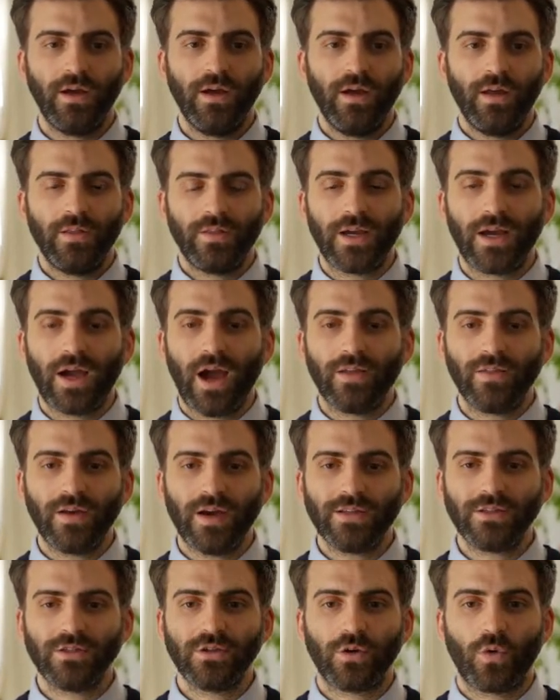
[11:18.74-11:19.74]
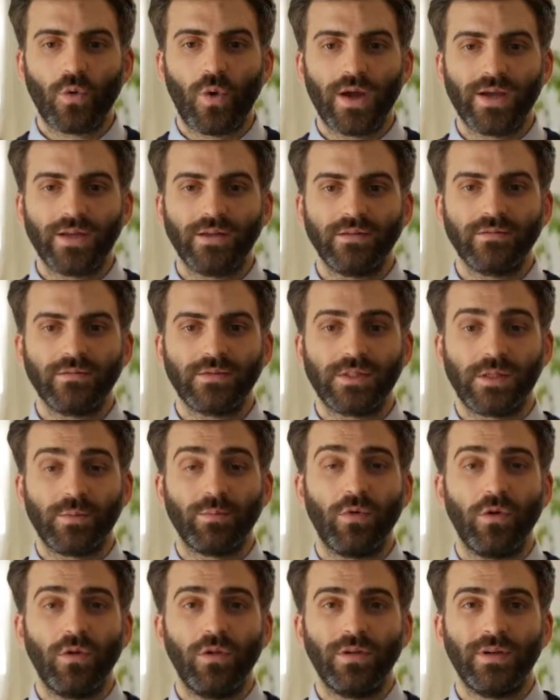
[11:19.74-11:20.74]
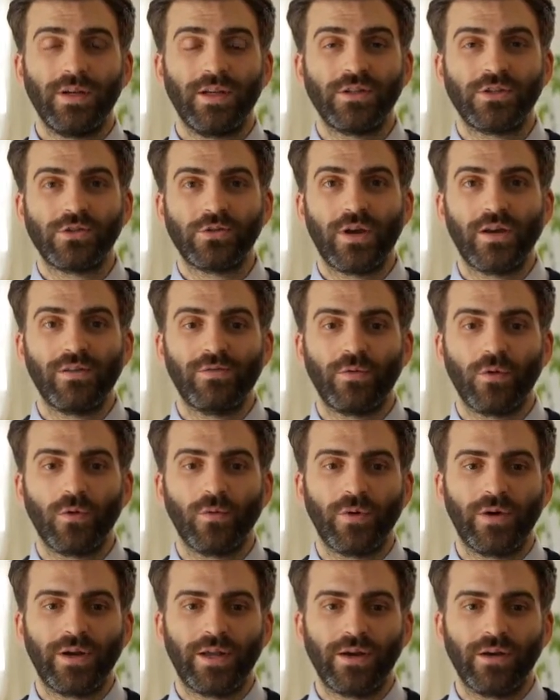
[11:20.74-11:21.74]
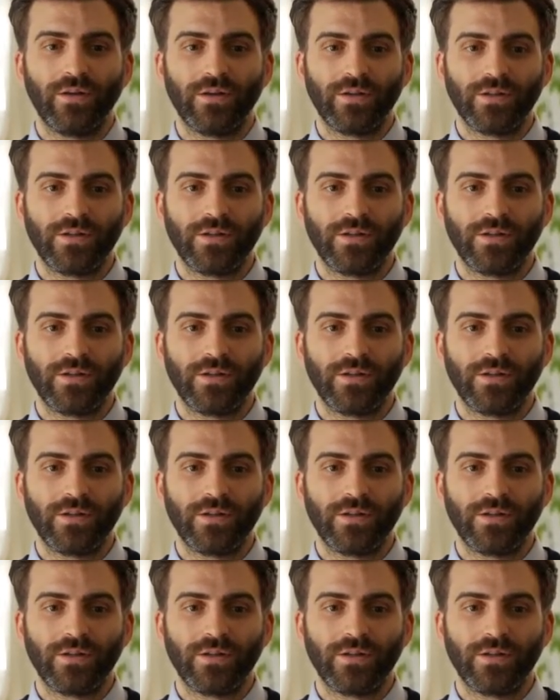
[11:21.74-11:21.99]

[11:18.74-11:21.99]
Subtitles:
The guidelines are quite simple and straightforward here.